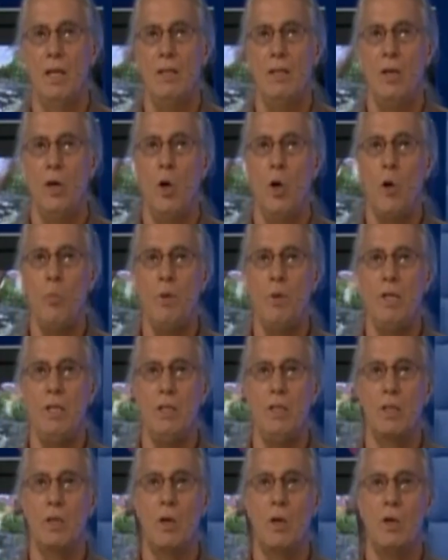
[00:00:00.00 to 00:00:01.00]
The Hopi,
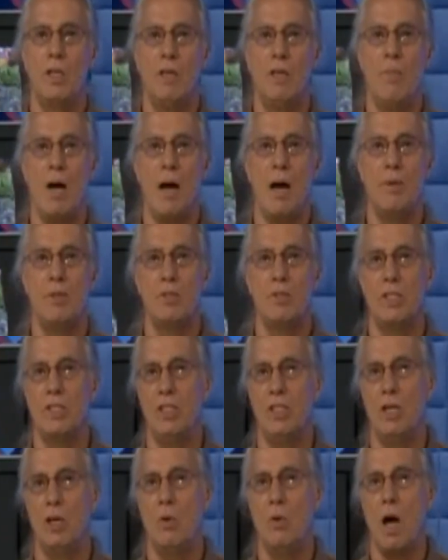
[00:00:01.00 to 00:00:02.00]
the Kogi Mamos, and
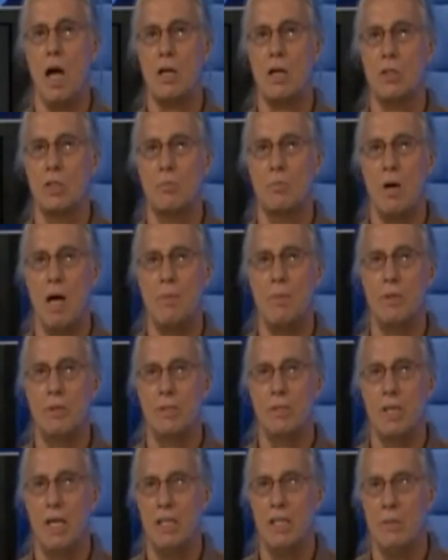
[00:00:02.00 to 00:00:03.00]
the Awakos
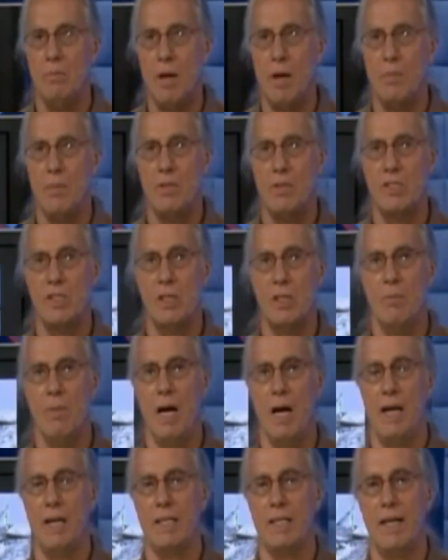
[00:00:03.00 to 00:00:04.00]
Mamos, and the members of the
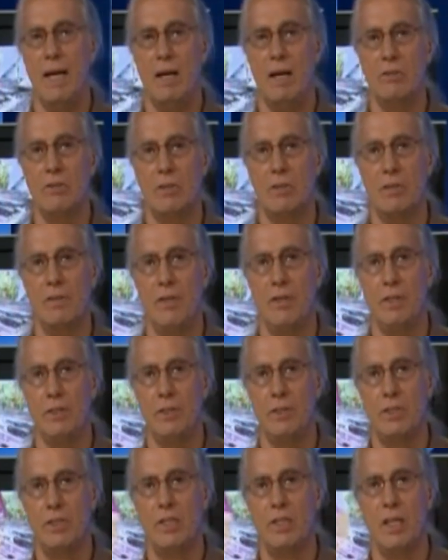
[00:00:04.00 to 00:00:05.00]
Mayan Councils of
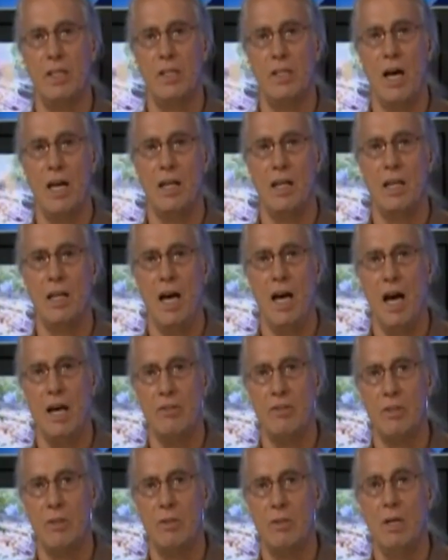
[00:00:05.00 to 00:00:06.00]
Elders, and Don
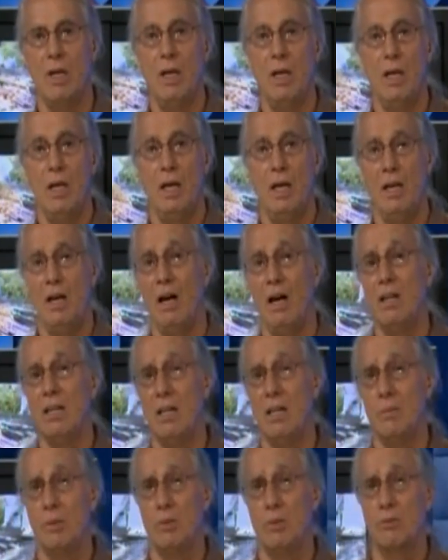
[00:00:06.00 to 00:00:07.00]
Alejandro, and our
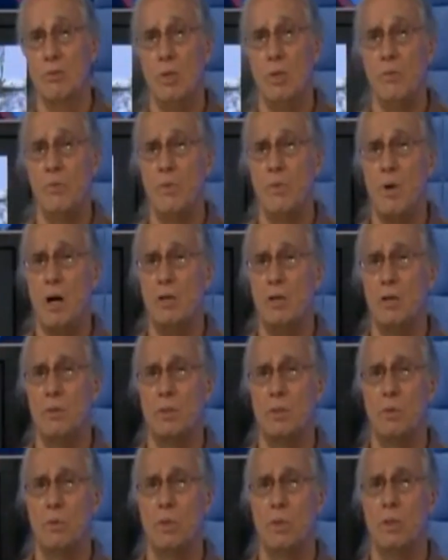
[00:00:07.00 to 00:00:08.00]
humble group from all over
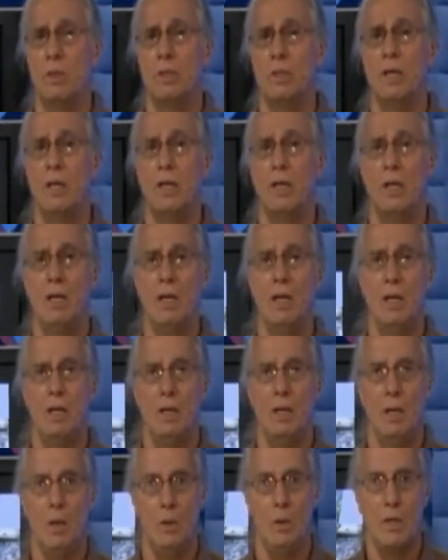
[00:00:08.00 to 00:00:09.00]
the world,
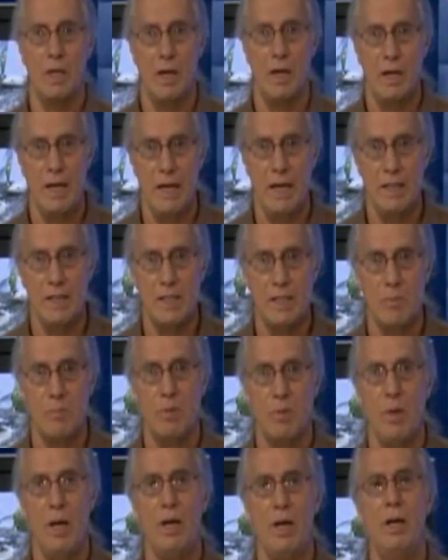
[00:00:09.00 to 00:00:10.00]
lowered our heads in
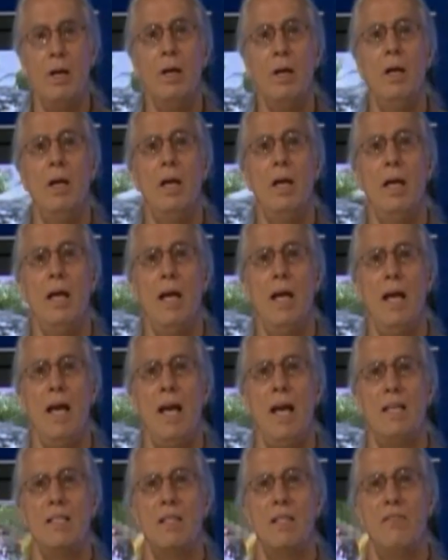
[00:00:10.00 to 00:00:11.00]
prayer
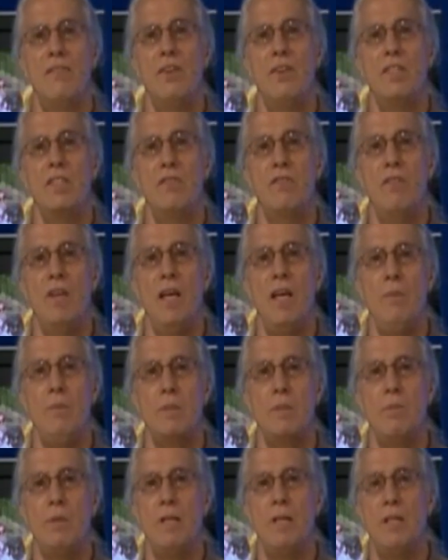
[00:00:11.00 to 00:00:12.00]
as the first
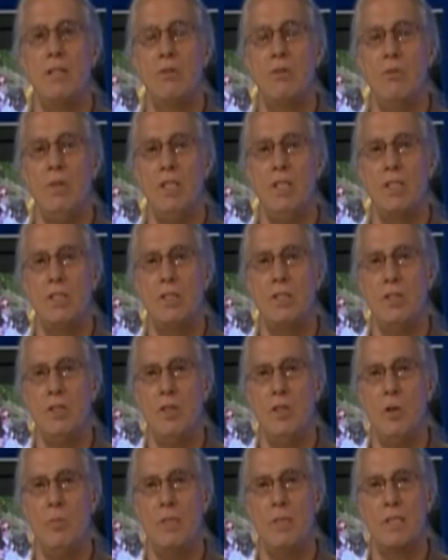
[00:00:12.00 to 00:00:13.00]
flames began to reach to
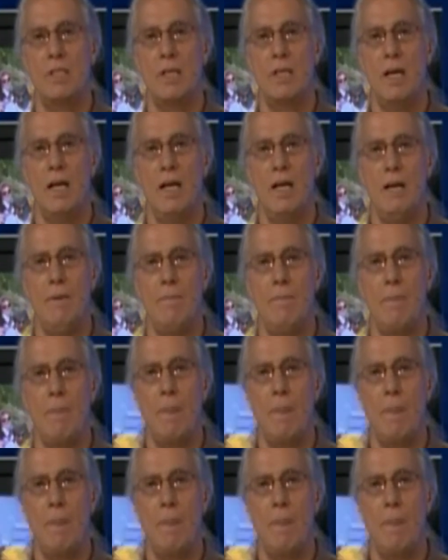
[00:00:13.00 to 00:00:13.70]
the open sky.